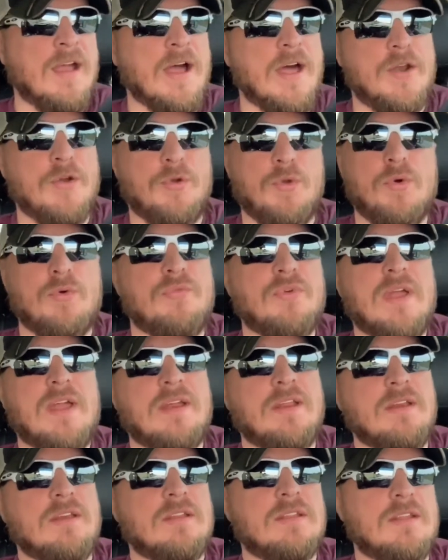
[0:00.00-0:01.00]
I don't know if it
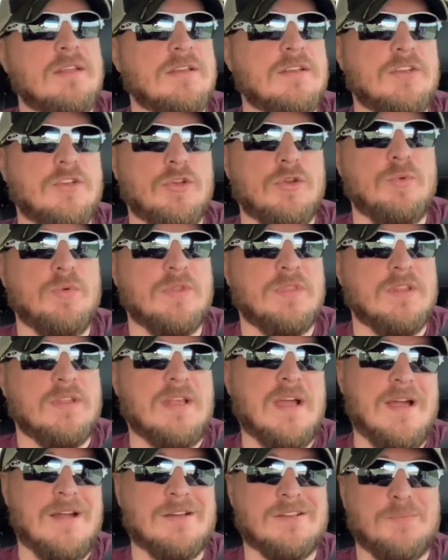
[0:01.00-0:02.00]
had anything to do with the
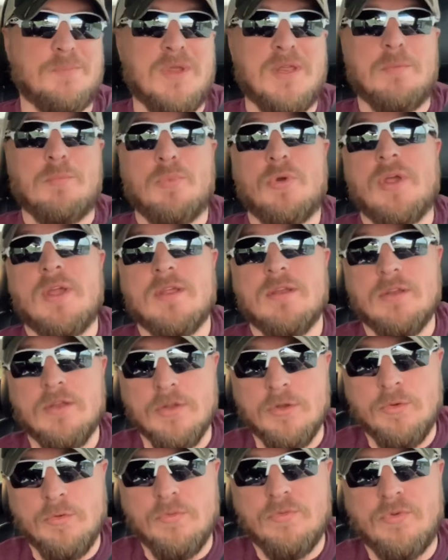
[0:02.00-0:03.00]
tires being brand
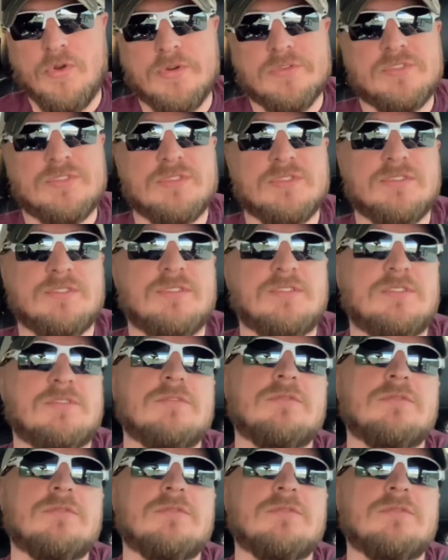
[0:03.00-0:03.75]
new versus,